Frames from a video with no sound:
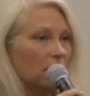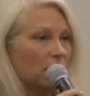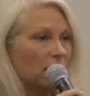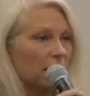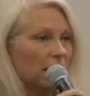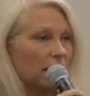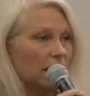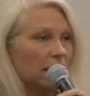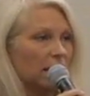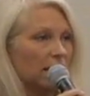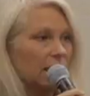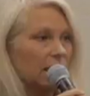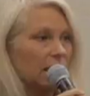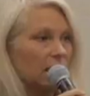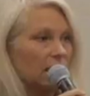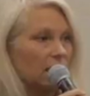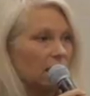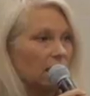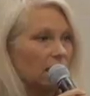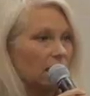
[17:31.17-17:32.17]
the
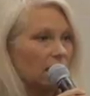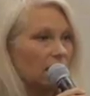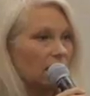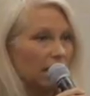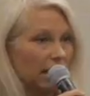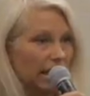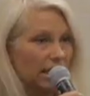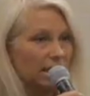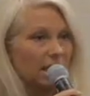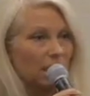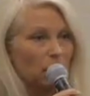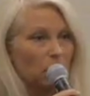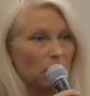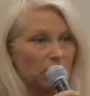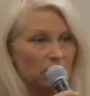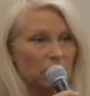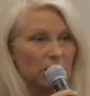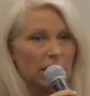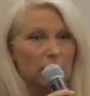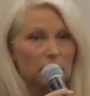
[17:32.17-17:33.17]
things I want
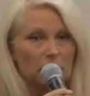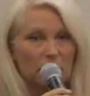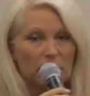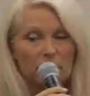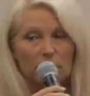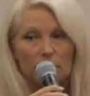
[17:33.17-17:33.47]
to share with